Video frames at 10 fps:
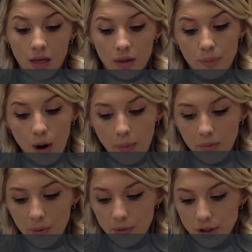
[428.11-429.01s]
The
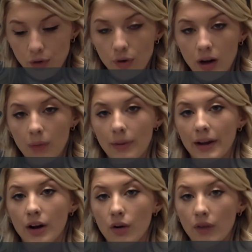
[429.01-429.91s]
problem was overcome by
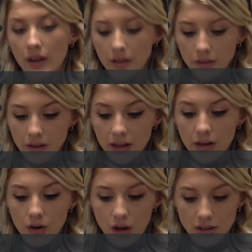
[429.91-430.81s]
covalently
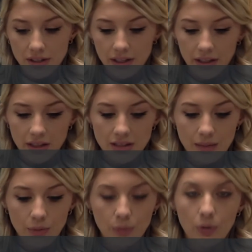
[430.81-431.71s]
cross-linking the
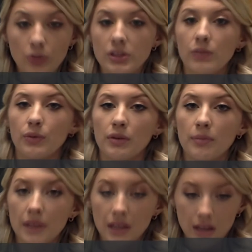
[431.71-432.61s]
assembled protein with
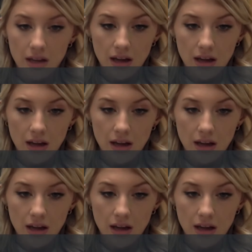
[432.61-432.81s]
the